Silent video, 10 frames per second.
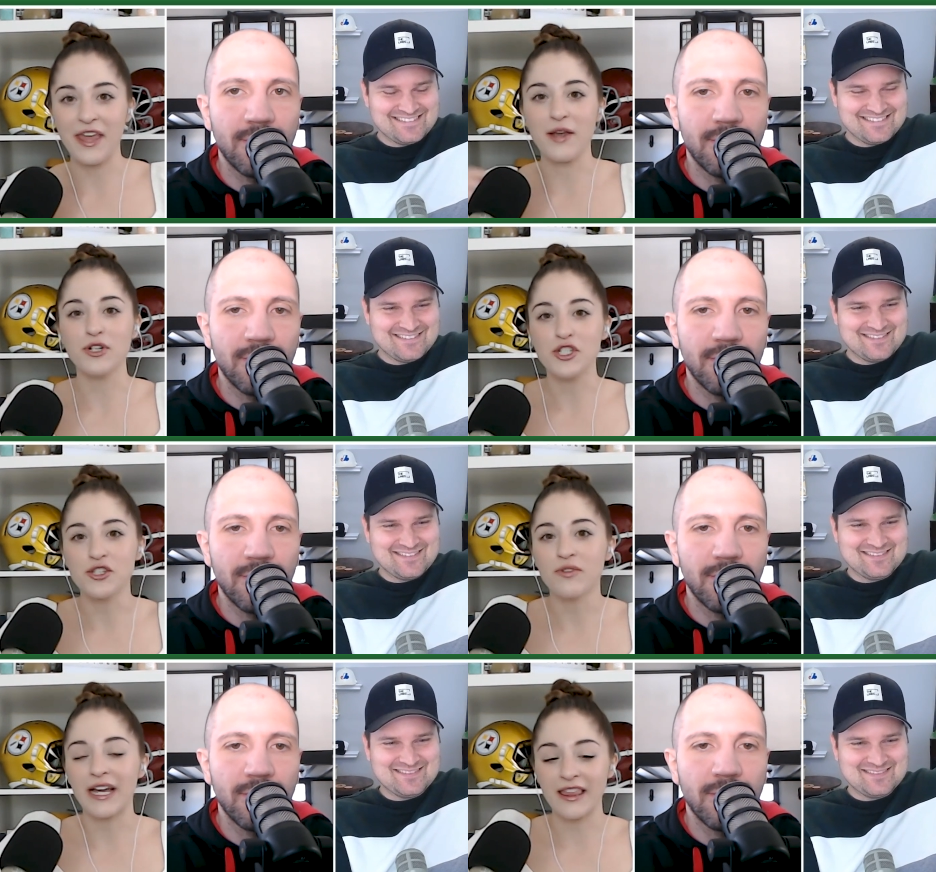Speaker 1: They would
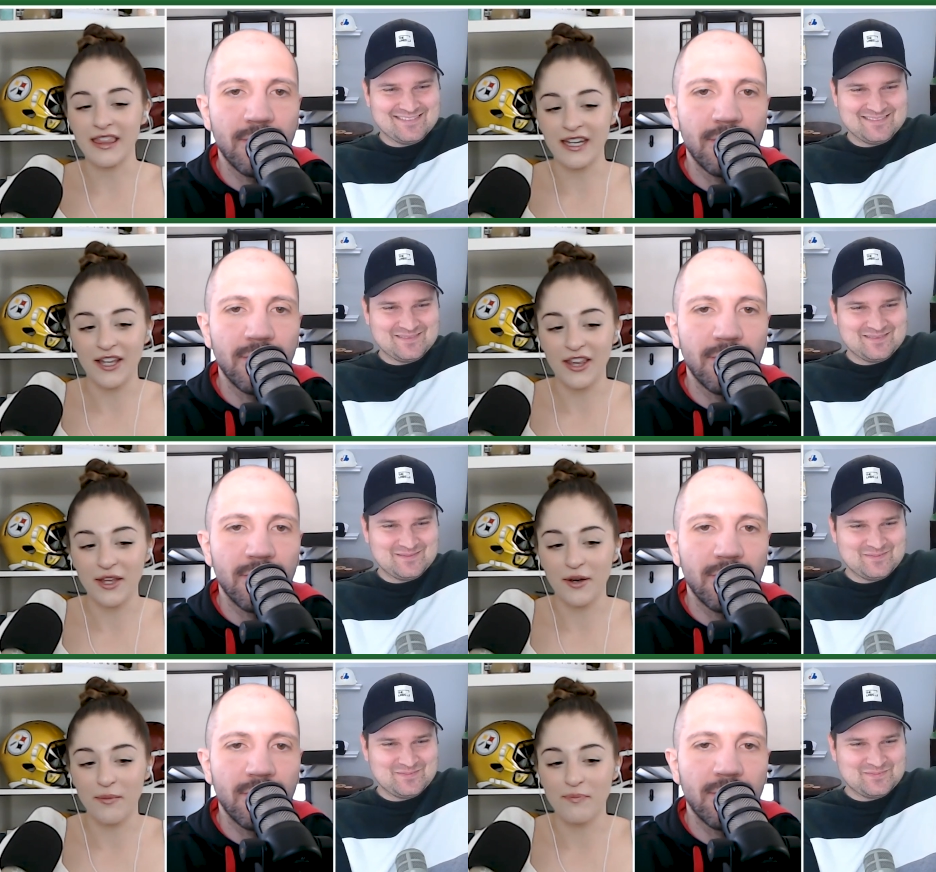do like the
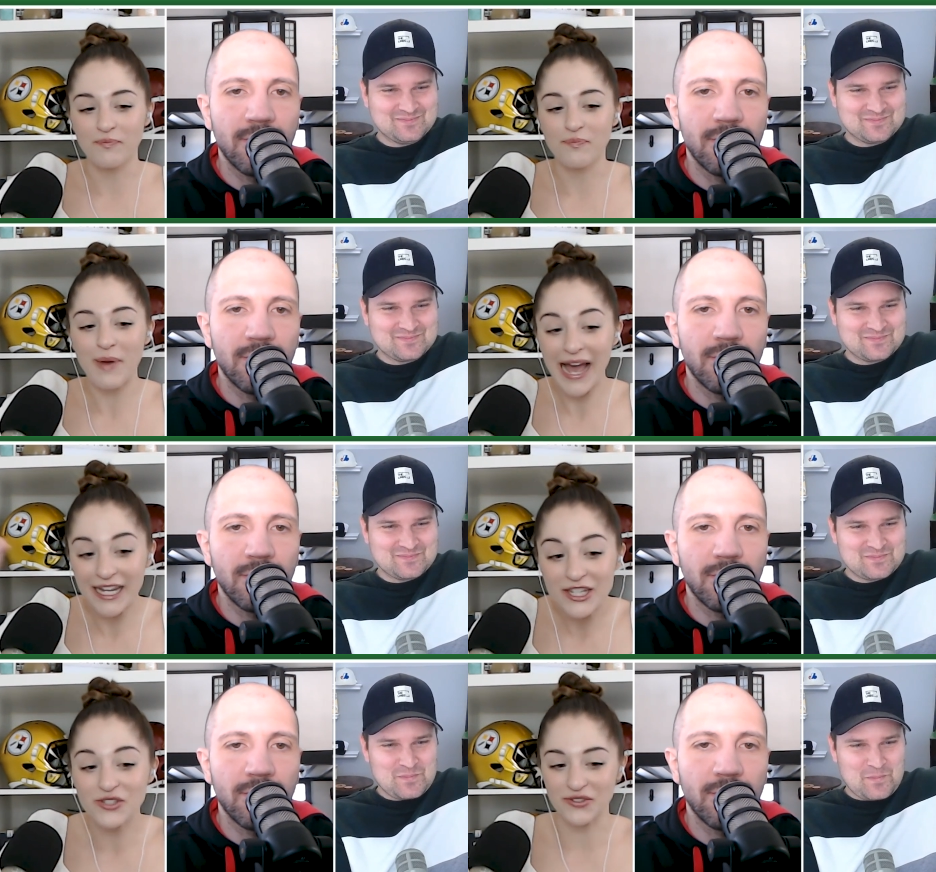the
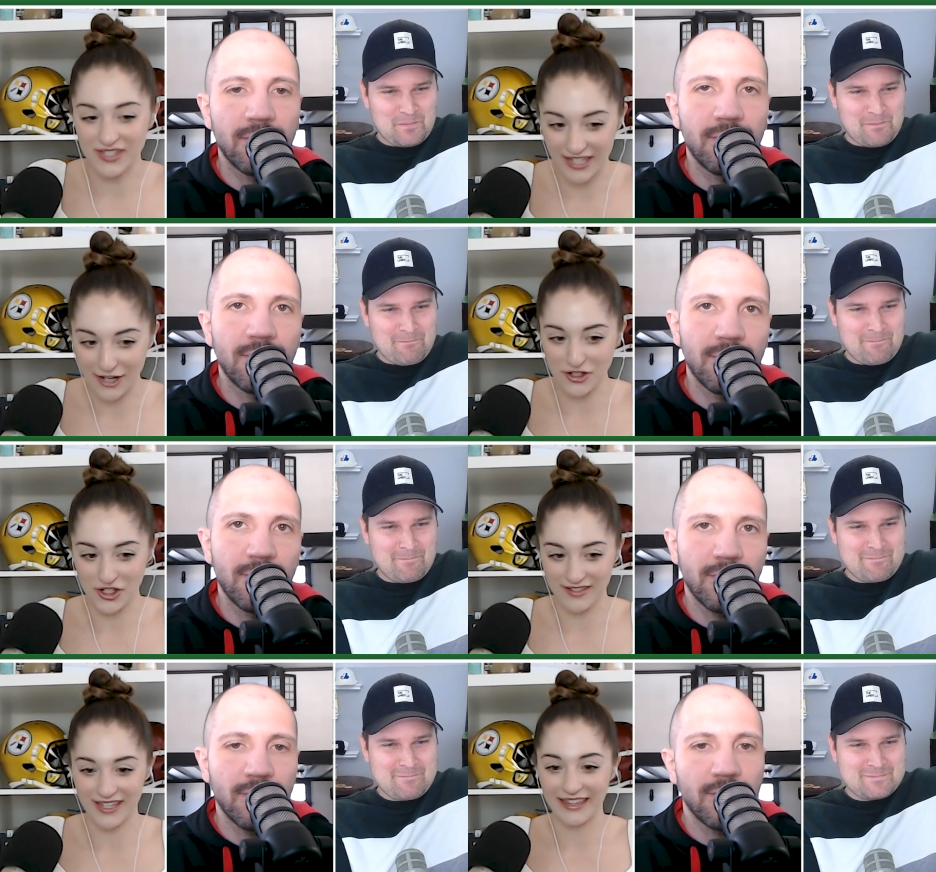pencil
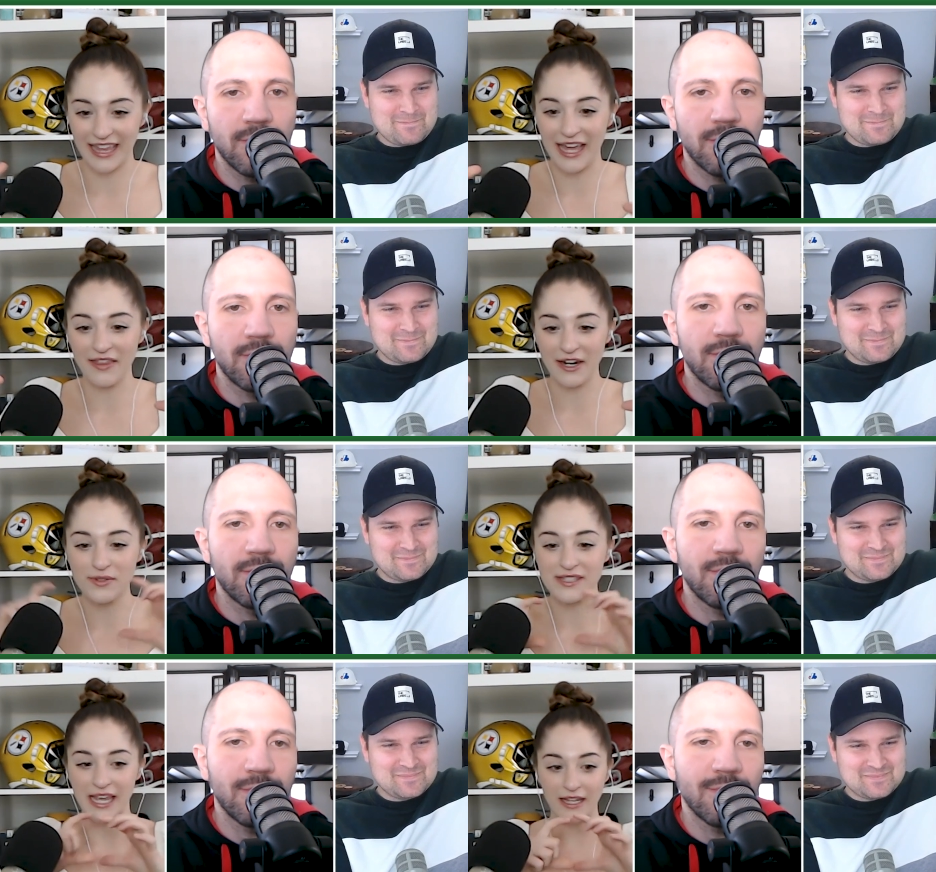sketches like and then it
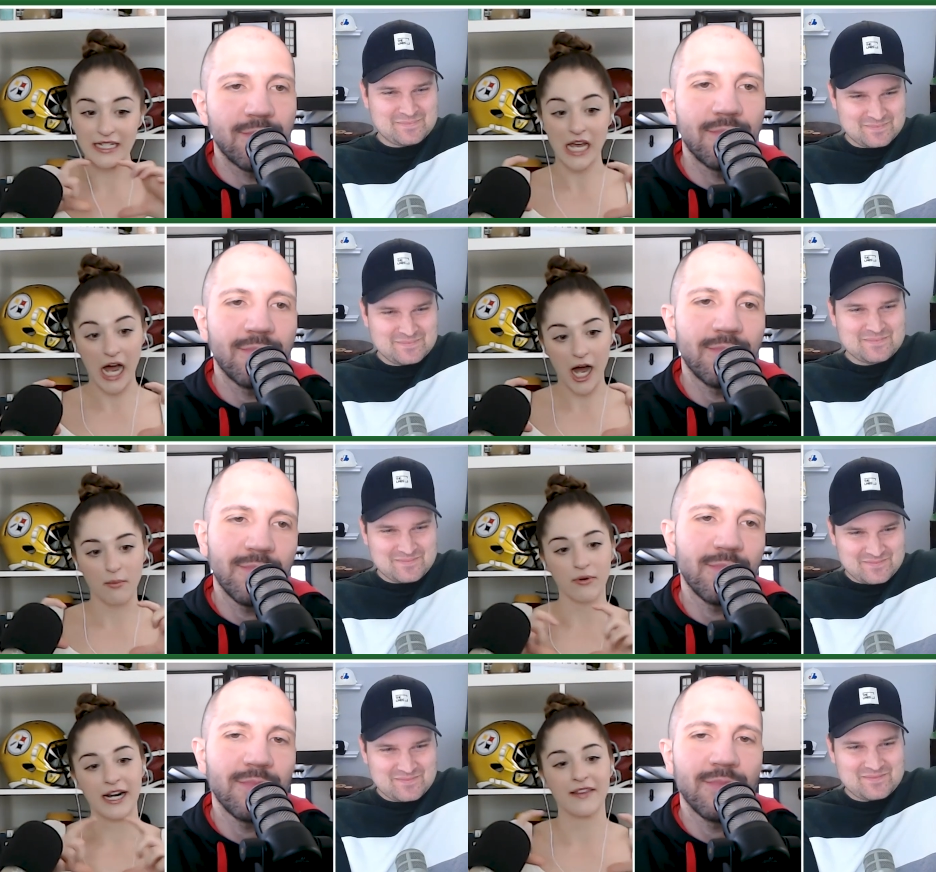would say like Tom
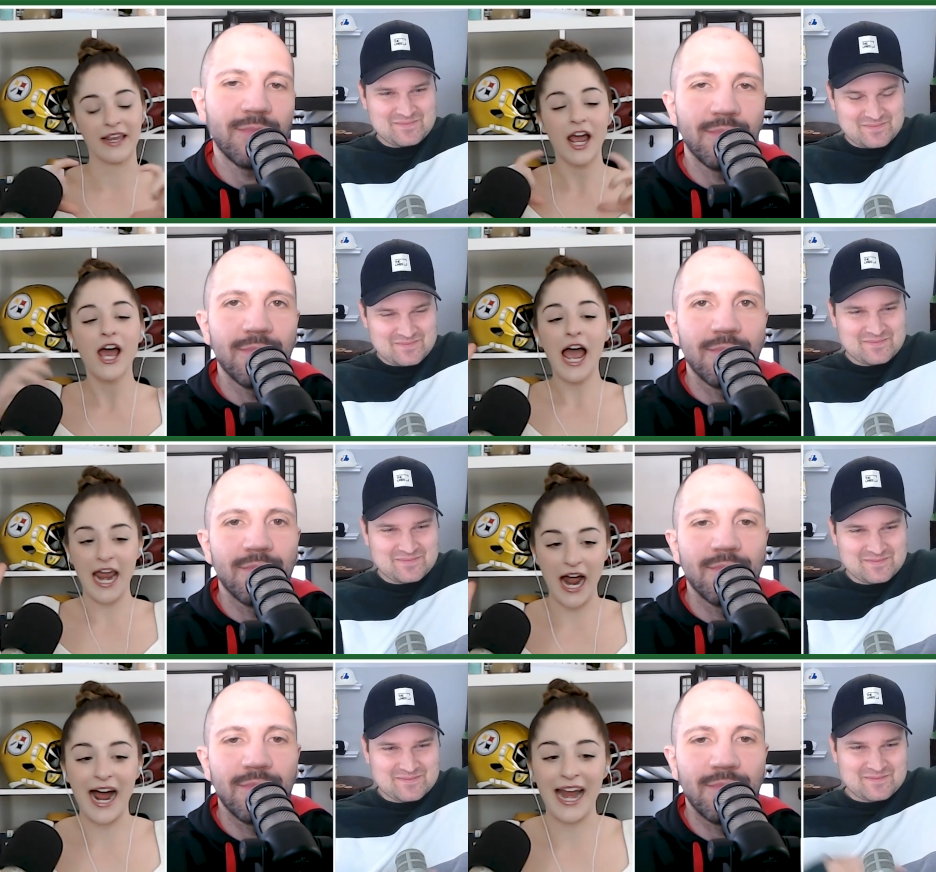Brady like and
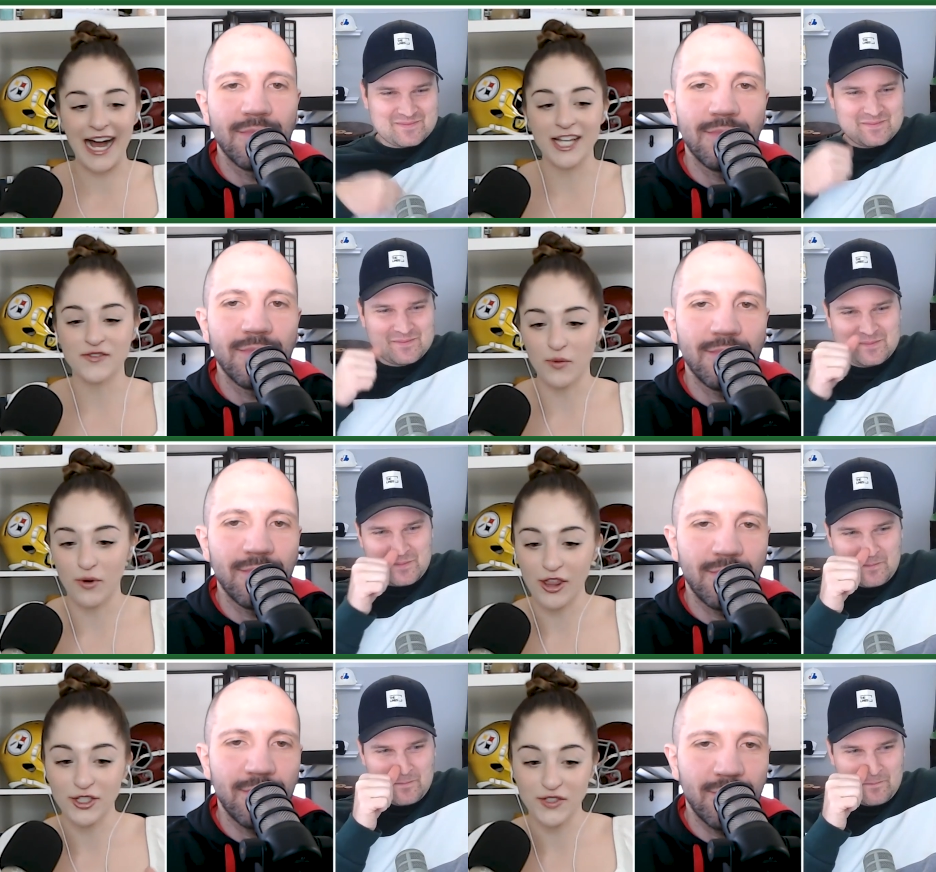I asked for one
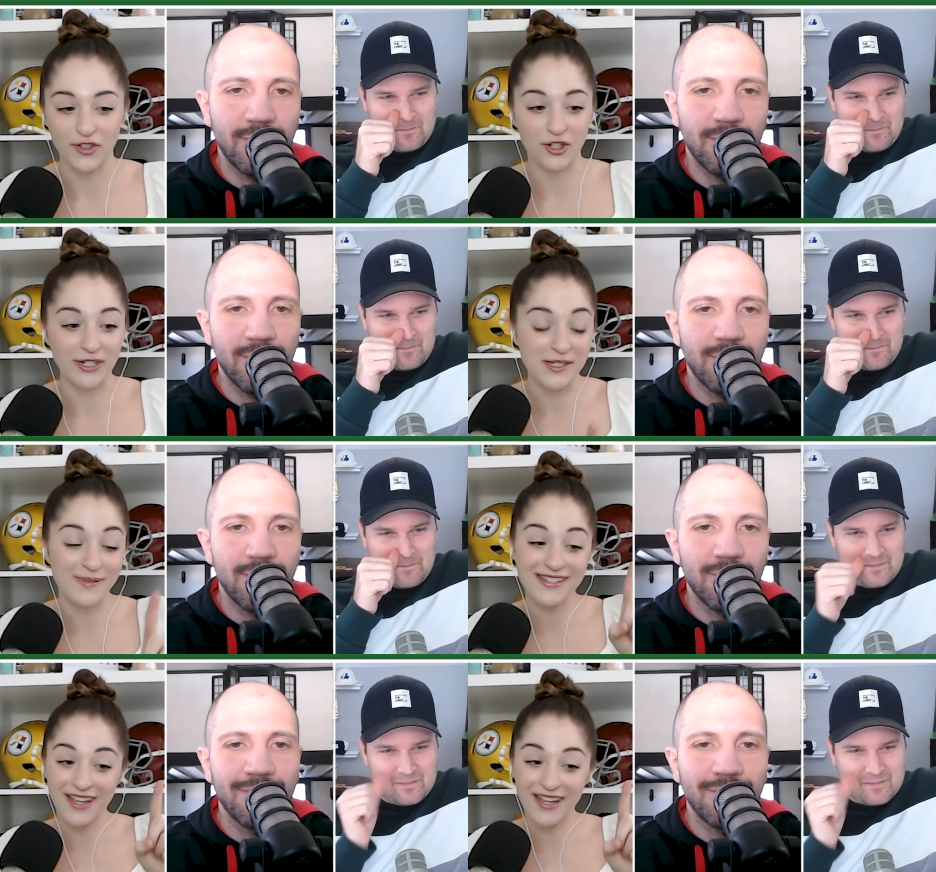of those for Christmas.